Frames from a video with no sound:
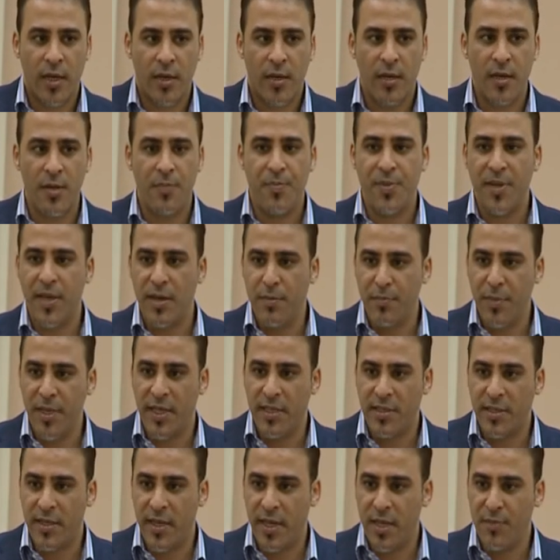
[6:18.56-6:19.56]
Libyan
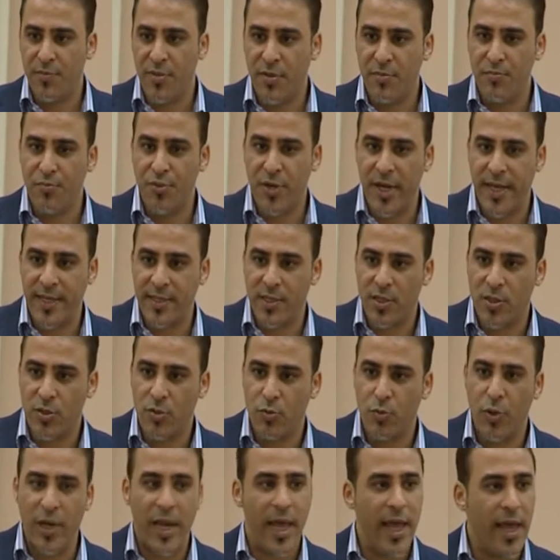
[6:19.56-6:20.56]
media, Libyan press,
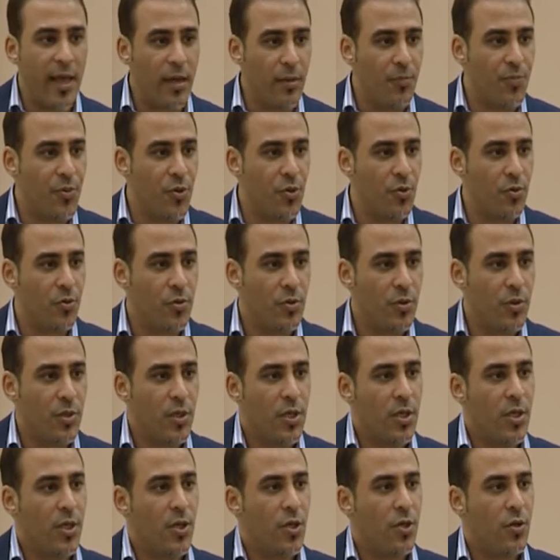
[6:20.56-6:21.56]
will help you.
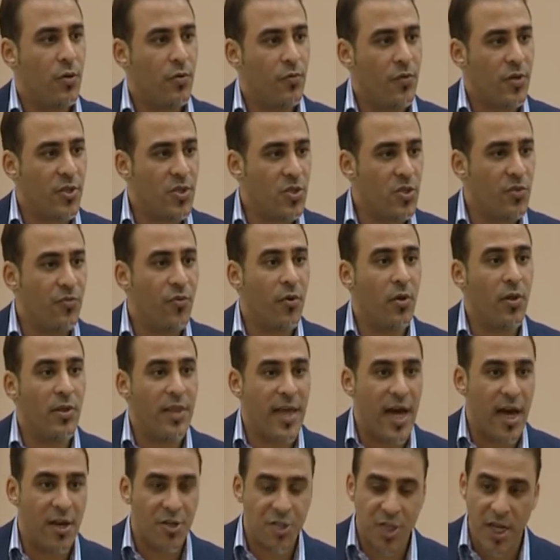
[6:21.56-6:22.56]
First of all,
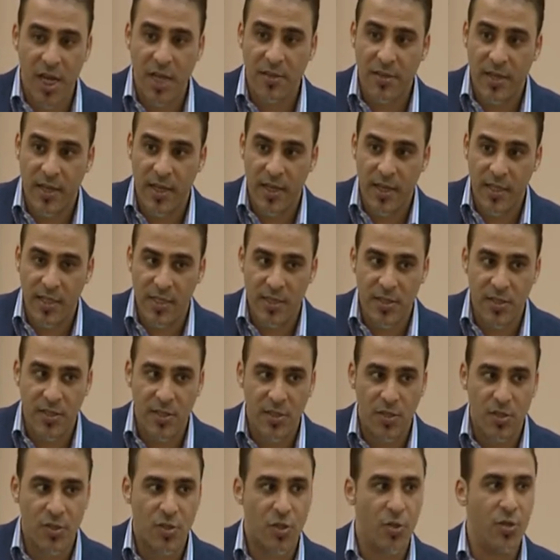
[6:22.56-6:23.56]
they are
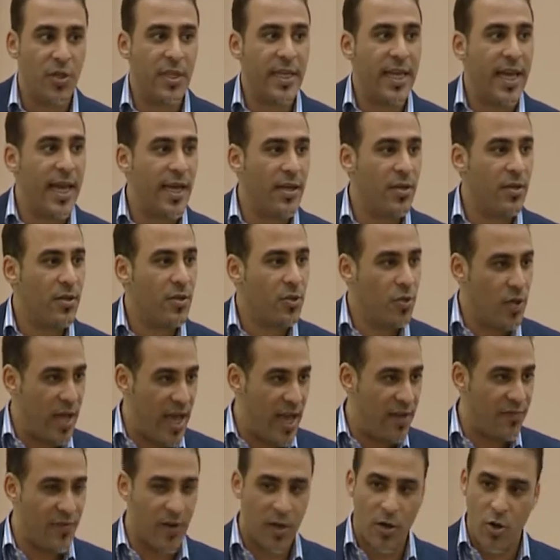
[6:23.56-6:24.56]
journalists, so you
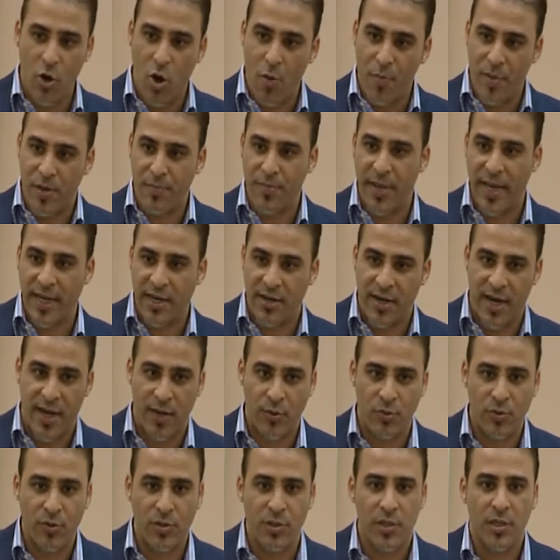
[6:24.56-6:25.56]
have a common
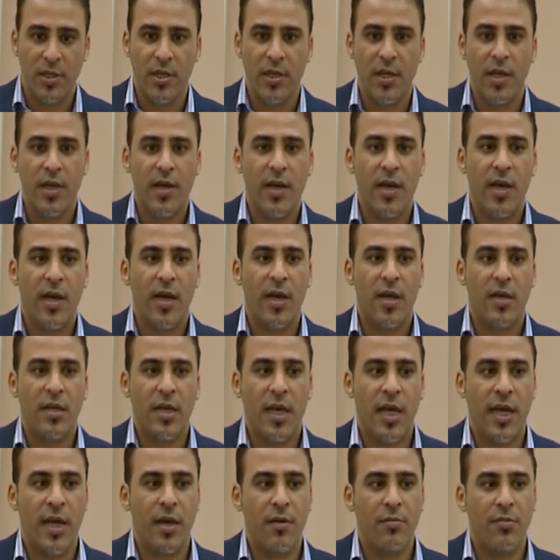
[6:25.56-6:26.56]
background.
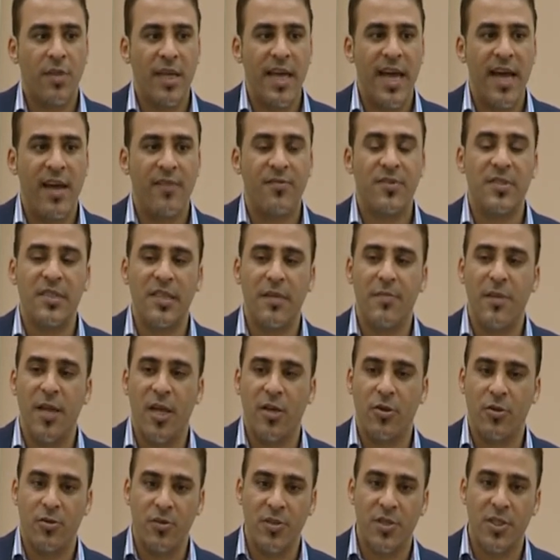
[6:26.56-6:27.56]
They have similar
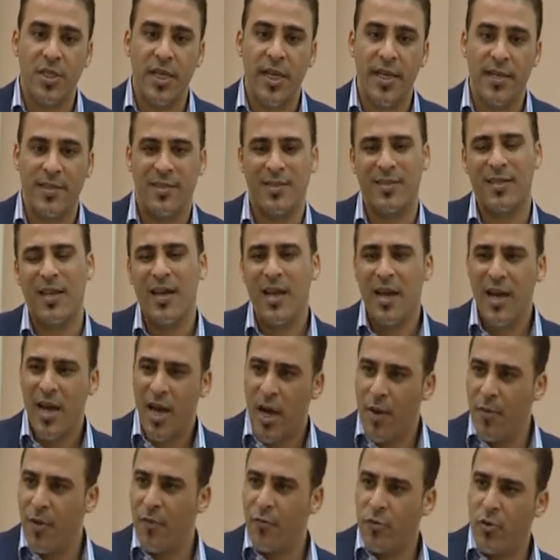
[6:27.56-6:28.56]
concerns.
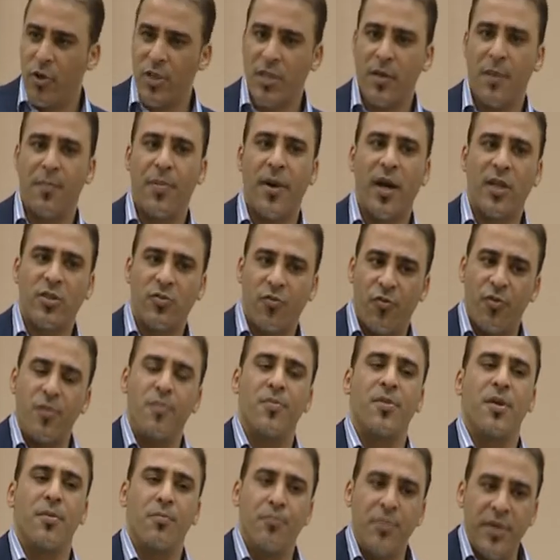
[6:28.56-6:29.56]
Of course, apart
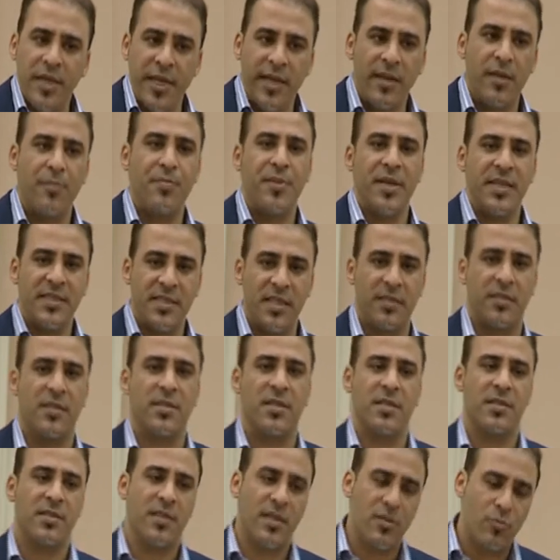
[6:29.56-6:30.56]
from them being Libyan
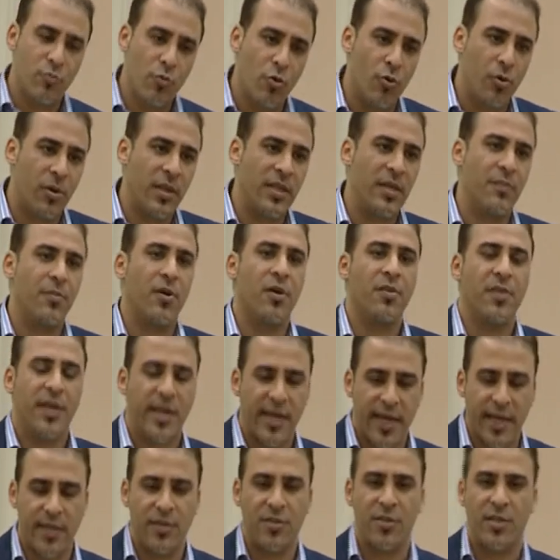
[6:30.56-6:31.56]
citizens and worried about their
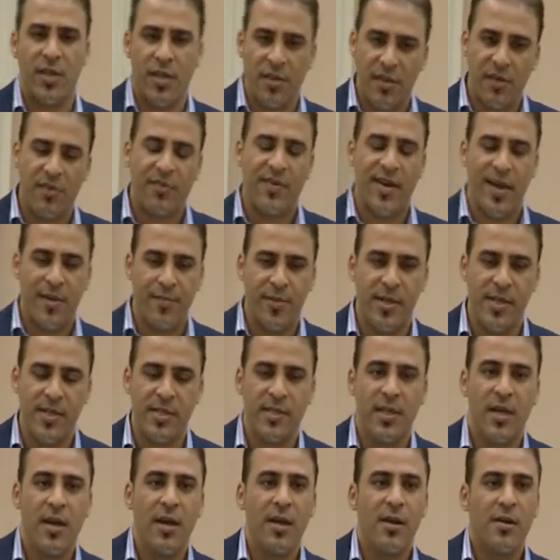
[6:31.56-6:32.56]
country and their
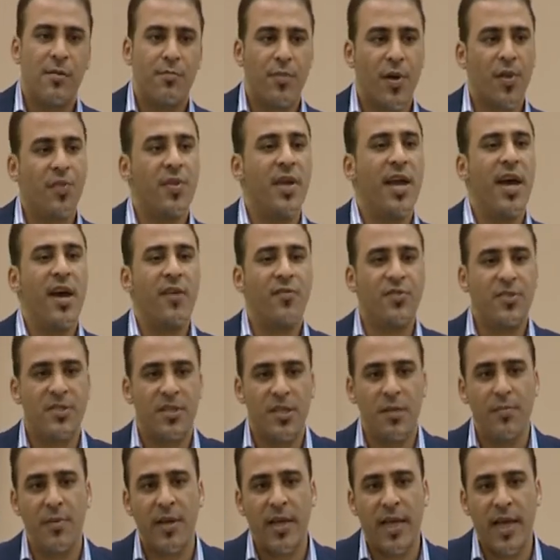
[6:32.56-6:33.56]
families, but they have
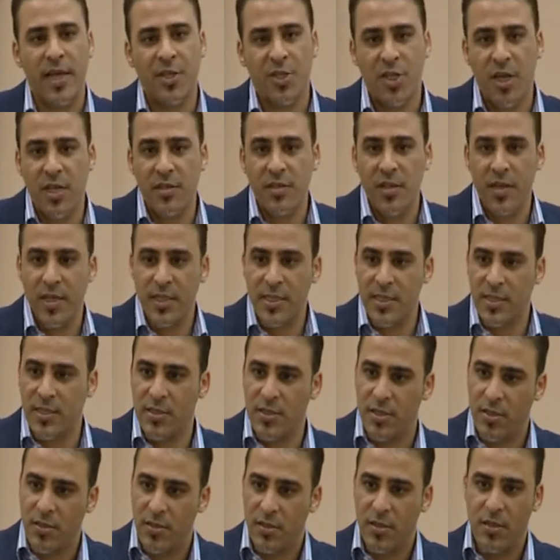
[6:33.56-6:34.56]
similar
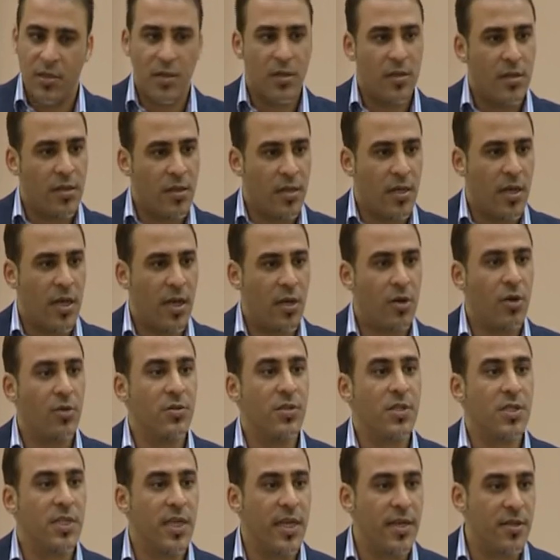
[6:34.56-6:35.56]
journalist
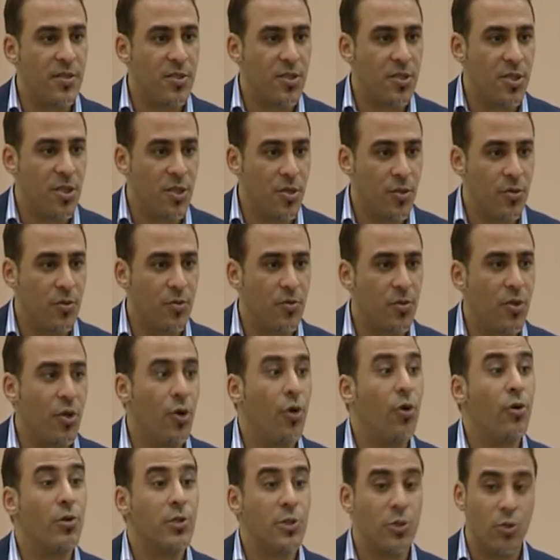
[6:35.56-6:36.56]
concerns to you. They
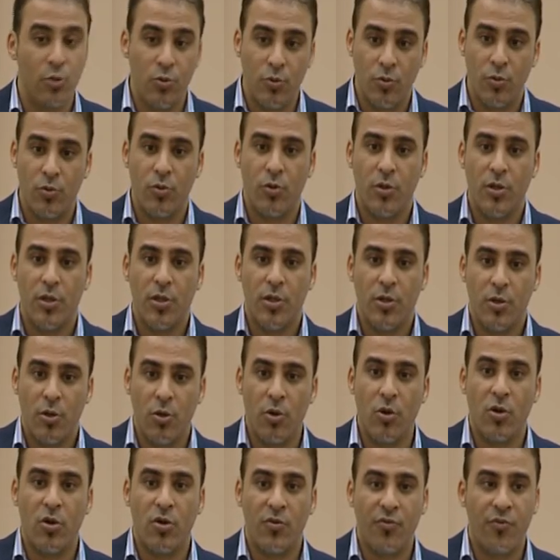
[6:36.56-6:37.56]
also
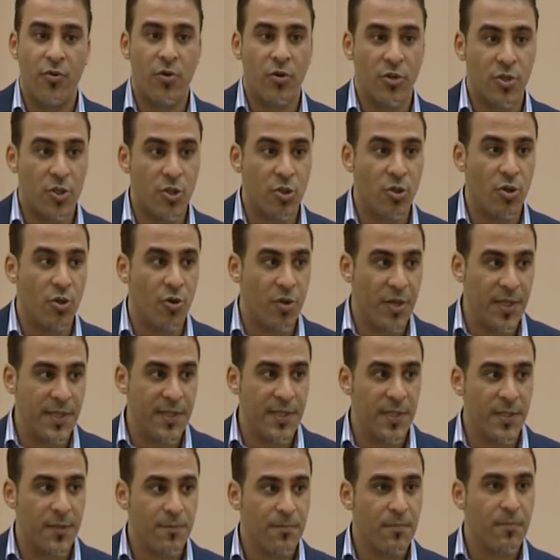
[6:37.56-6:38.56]
look for
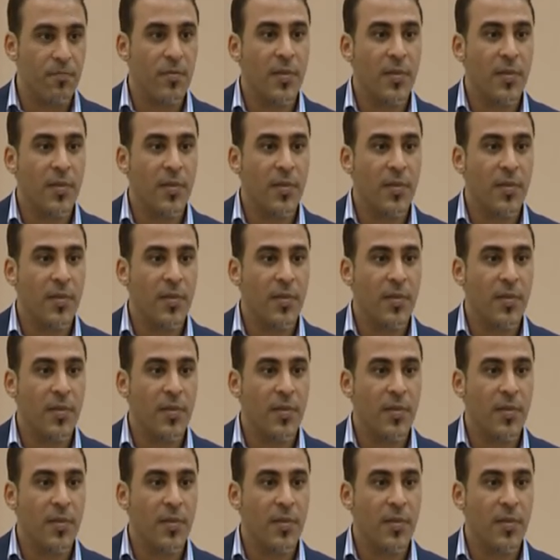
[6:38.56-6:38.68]
stories.